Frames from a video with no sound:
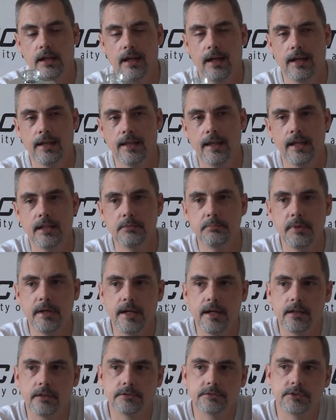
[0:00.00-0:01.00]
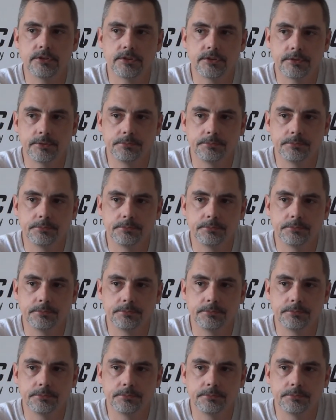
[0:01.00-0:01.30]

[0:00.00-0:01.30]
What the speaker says: I got about,